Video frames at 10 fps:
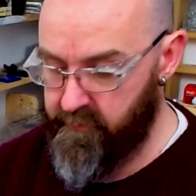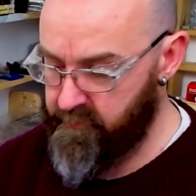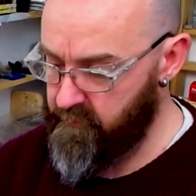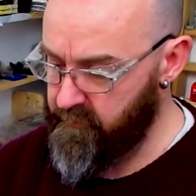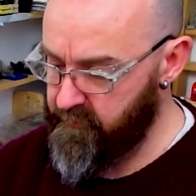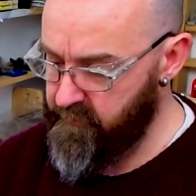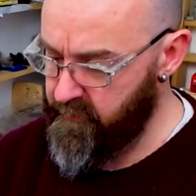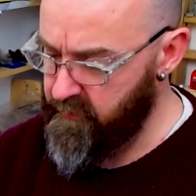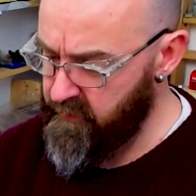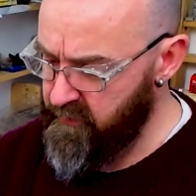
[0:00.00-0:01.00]
So like I say,
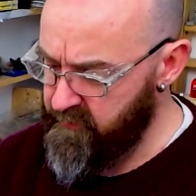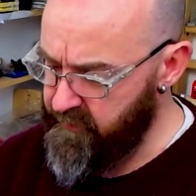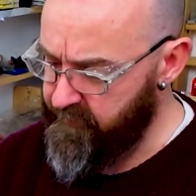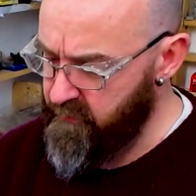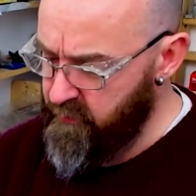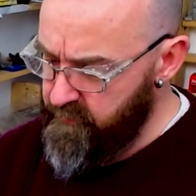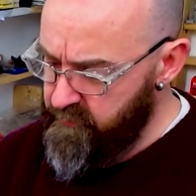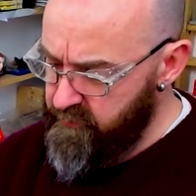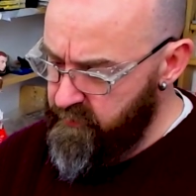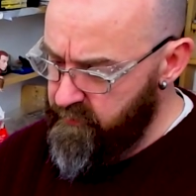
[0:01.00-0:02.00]
take that up,
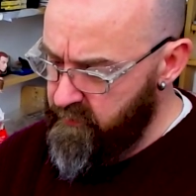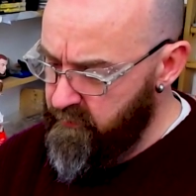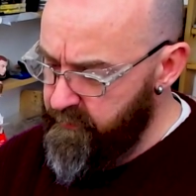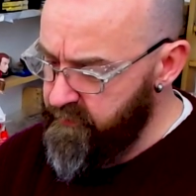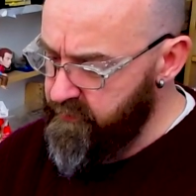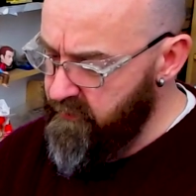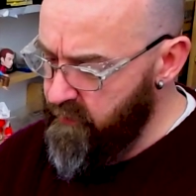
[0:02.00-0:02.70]
just use a little bit of scrap